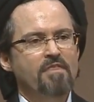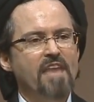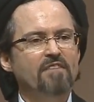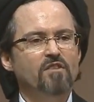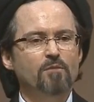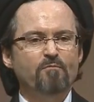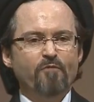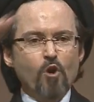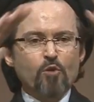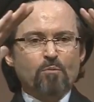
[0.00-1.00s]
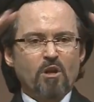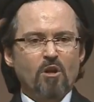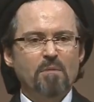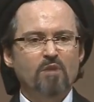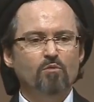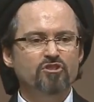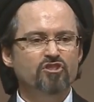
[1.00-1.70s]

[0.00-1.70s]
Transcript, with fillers: that the food pyramid was